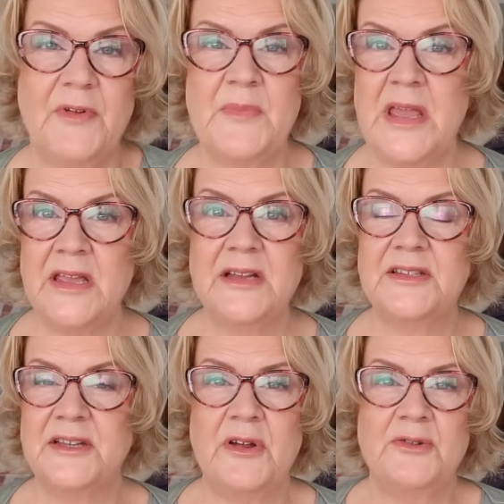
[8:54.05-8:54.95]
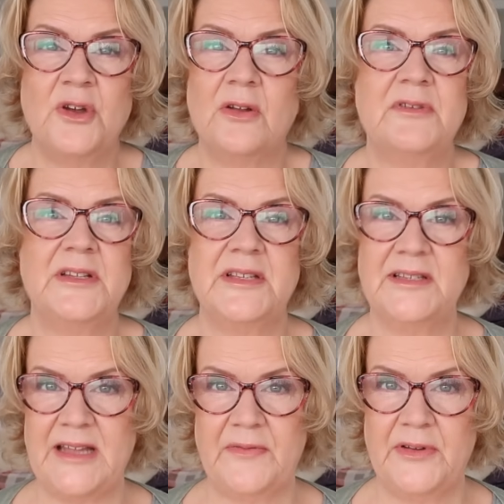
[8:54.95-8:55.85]
For me, zero tolerance is
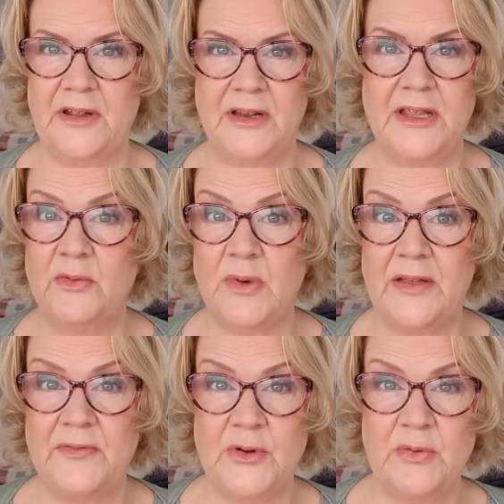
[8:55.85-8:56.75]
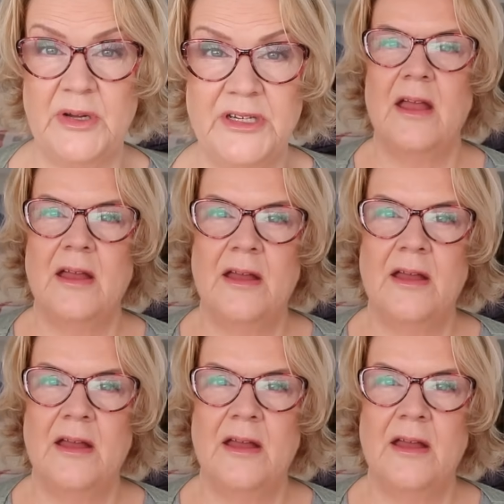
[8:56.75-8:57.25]
definitely the way forward.